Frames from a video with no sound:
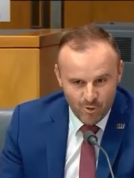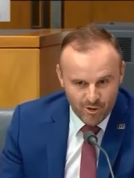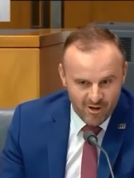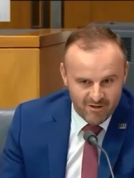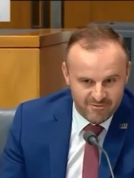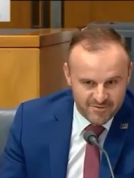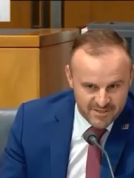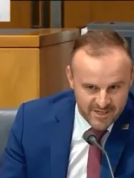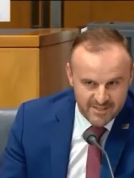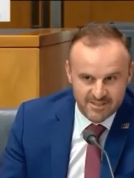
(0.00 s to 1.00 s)
what I've
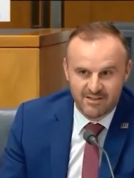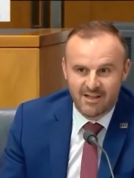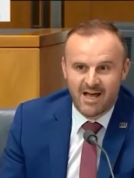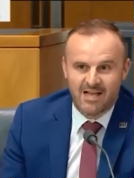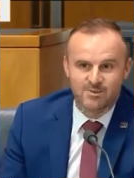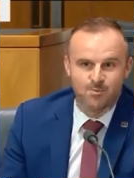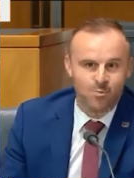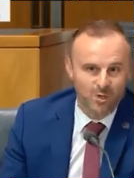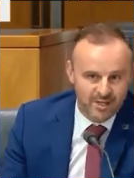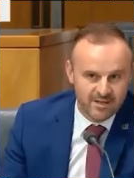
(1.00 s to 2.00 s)
seen in the last
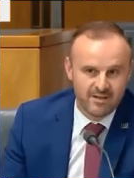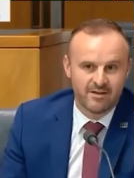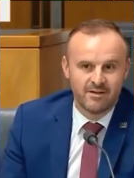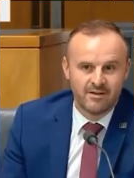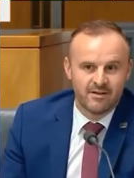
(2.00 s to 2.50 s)
week,